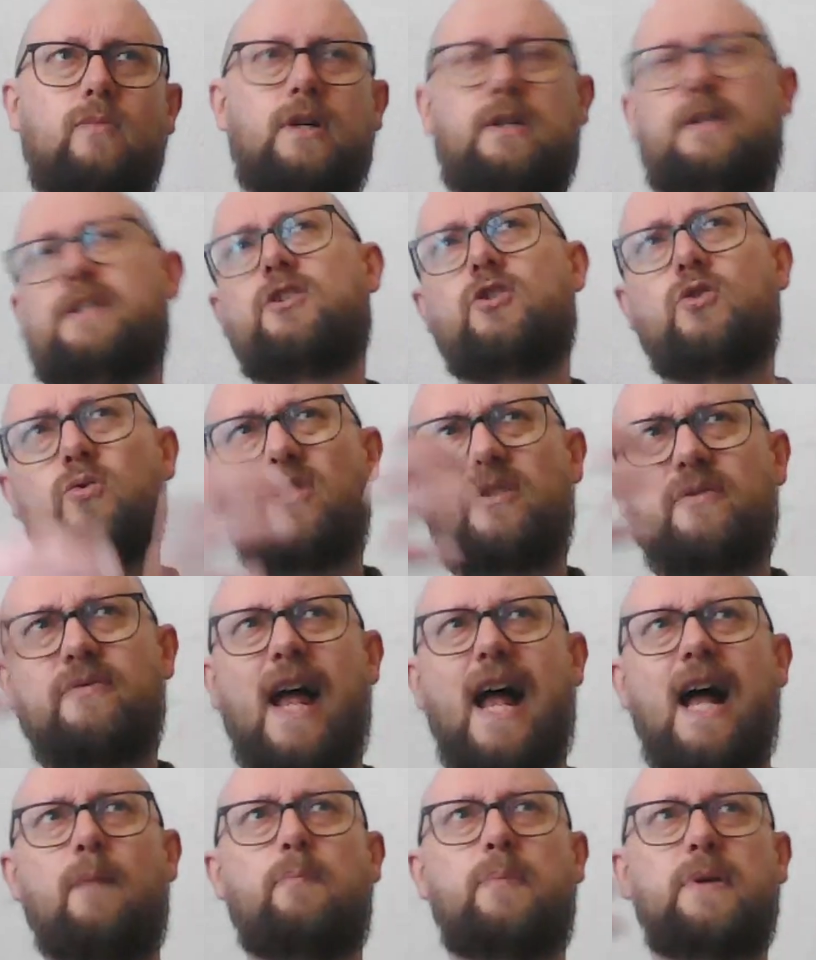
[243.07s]
Well, that sort of
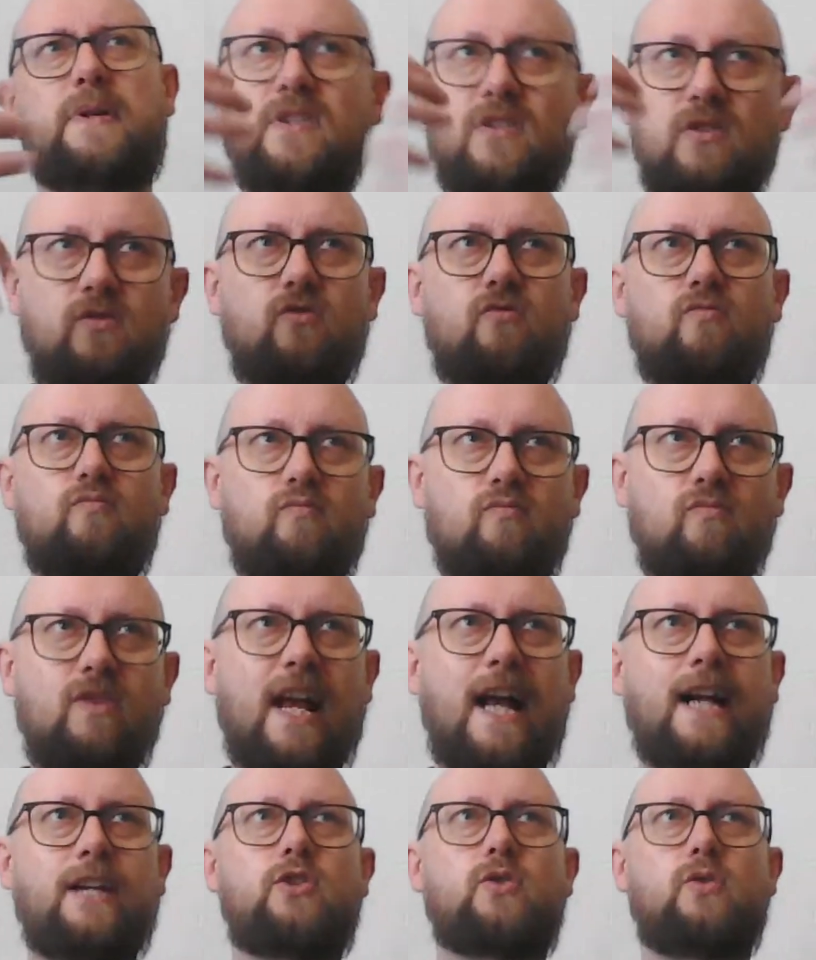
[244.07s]
happened
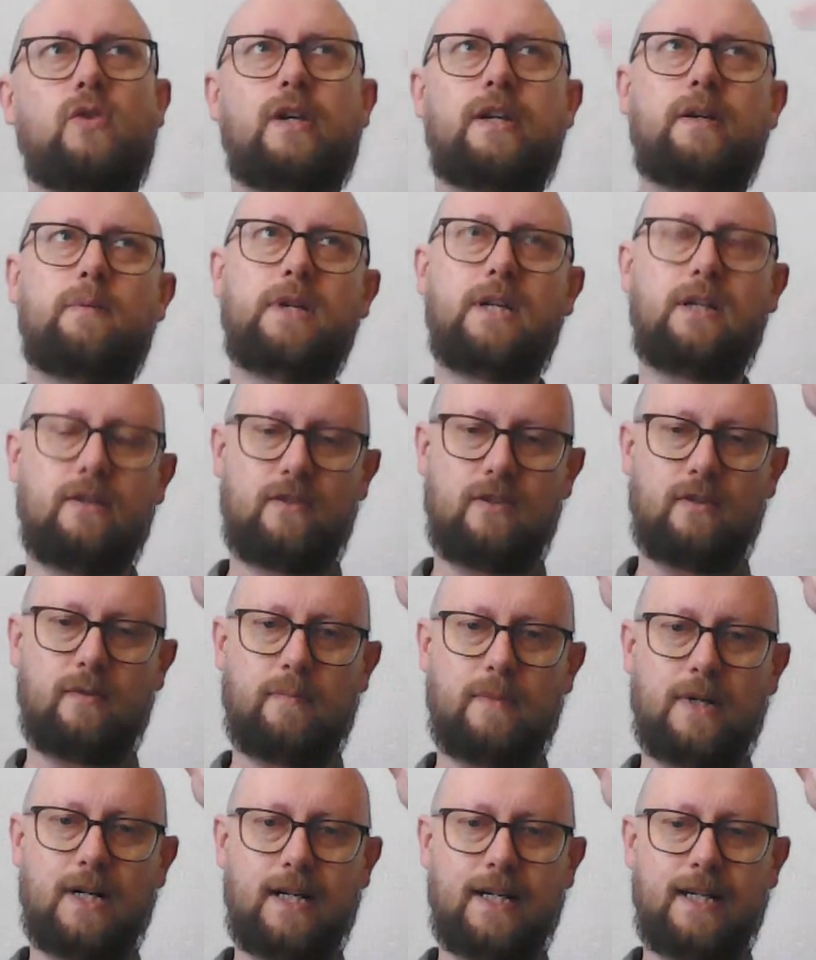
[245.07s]
naturally because
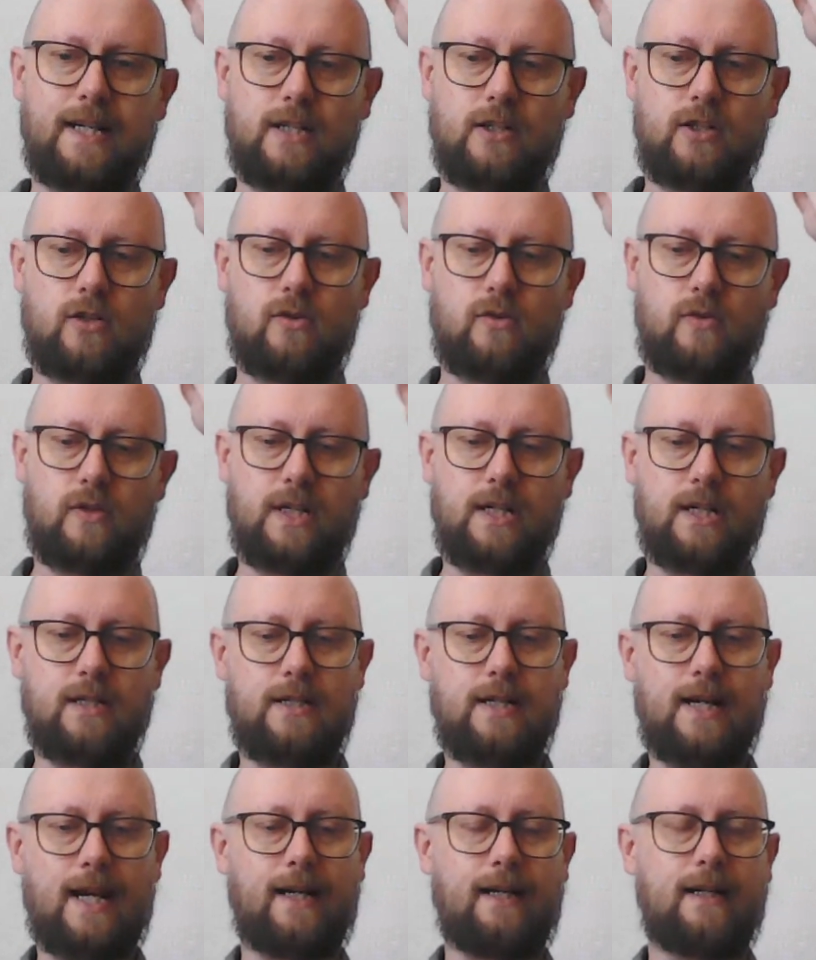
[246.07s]
of my history
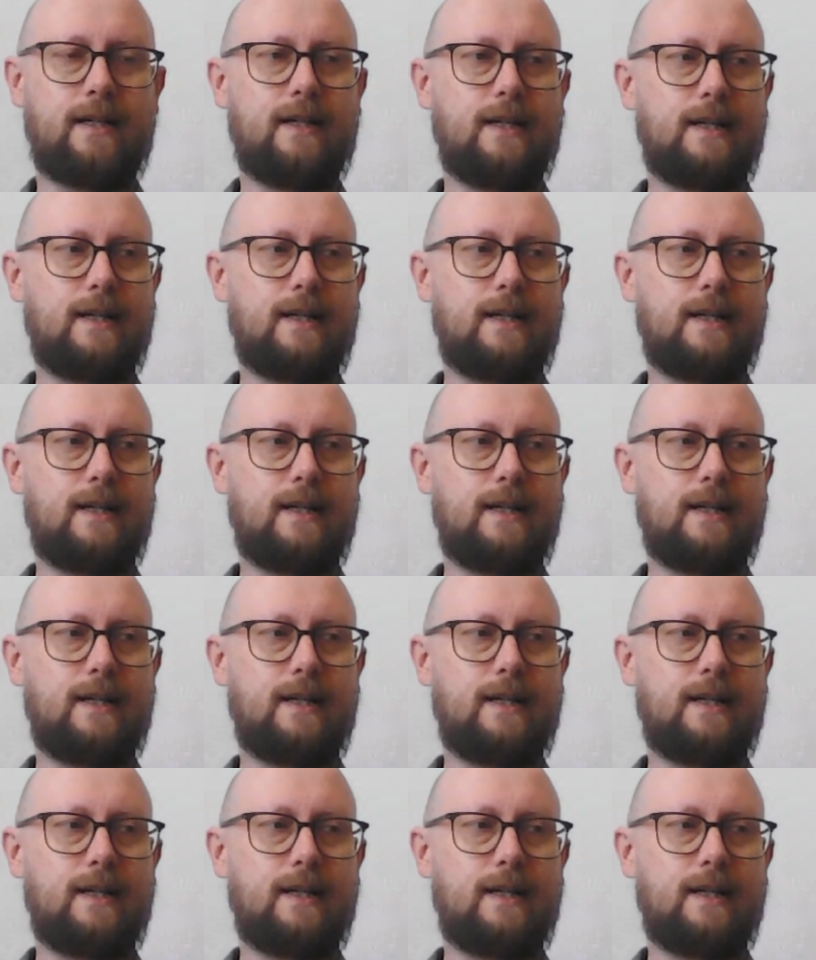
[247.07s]
in tech.